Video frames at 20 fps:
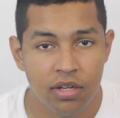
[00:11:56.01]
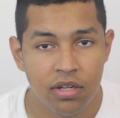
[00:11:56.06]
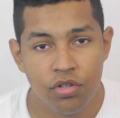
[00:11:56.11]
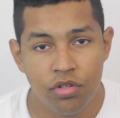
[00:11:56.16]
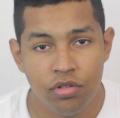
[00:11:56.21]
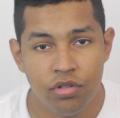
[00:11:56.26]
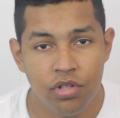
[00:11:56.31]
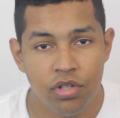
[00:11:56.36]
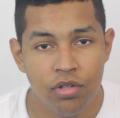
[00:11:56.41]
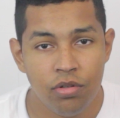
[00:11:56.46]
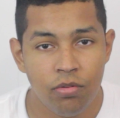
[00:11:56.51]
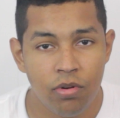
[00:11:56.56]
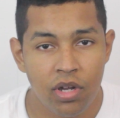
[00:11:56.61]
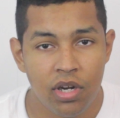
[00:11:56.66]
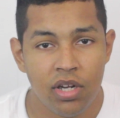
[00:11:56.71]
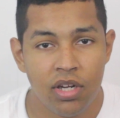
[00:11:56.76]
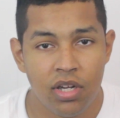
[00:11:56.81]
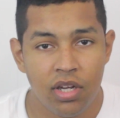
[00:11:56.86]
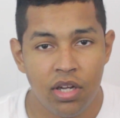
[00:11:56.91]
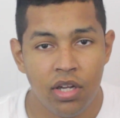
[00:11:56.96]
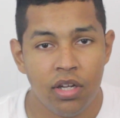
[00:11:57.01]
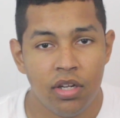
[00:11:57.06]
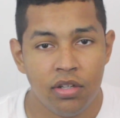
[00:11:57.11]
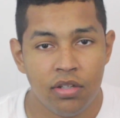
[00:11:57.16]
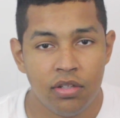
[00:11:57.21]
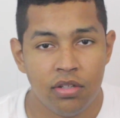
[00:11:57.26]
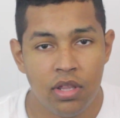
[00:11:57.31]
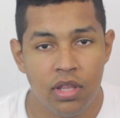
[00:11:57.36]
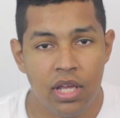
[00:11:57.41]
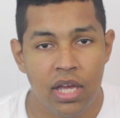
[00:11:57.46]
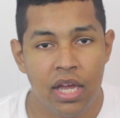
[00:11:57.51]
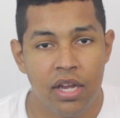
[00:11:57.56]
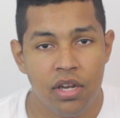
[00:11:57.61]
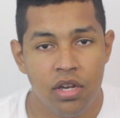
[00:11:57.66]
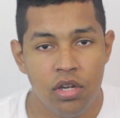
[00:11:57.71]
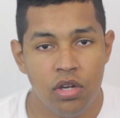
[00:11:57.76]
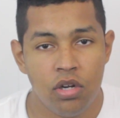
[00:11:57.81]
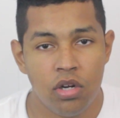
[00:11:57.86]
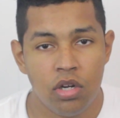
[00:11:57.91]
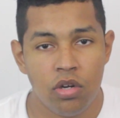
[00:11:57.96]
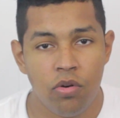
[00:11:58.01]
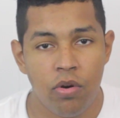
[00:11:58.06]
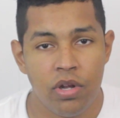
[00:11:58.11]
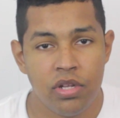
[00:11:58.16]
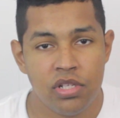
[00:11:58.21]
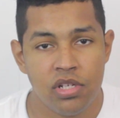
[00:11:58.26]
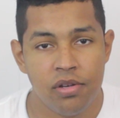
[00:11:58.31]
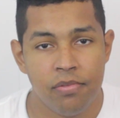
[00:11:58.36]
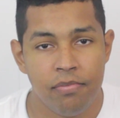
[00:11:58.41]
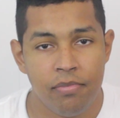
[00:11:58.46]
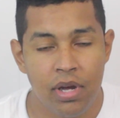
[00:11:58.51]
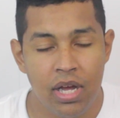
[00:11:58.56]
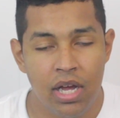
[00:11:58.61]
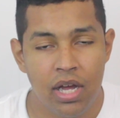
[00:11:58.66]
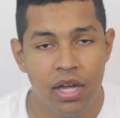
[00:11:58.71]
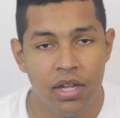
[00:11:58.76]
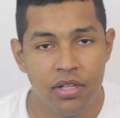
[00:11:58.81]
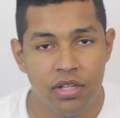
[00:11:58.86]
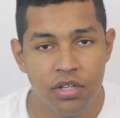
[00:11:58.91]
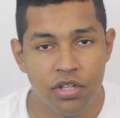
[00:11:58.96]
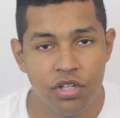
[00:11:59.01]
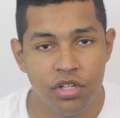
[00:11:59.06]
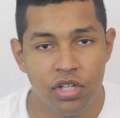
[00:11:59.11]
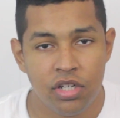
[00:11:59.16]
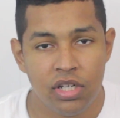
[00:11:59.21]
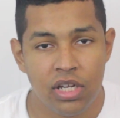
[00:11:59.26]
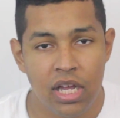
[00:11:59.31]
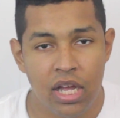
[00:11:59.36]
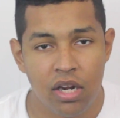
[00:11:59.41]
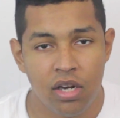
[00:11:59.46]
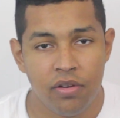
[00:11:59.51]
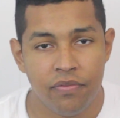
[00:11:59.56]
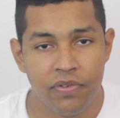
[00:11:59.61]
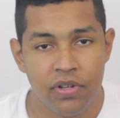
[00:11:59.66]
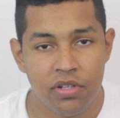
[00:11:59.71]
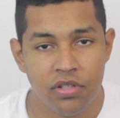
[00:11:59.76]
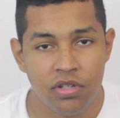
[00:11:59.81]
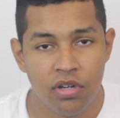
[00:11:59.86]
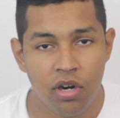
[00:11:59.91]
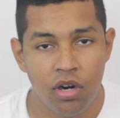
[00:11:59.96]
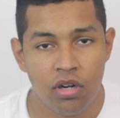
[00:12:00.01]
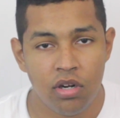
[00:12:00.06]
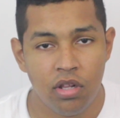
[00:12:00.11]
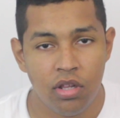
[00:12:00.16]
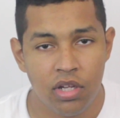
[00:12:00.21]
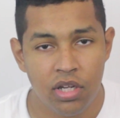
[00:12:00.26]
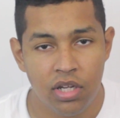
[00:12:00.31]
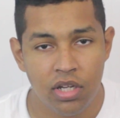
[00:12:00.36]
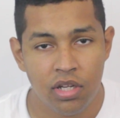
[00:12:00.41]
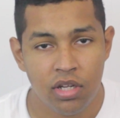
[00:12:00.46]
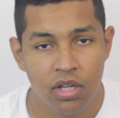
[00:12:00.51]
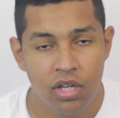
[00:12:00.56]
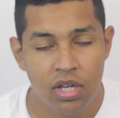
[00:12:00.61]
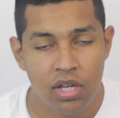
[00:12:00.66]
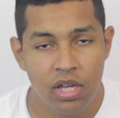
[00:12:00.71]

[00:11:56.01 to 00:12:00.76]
Do you want a gun that you're going to mod the shit out of internally,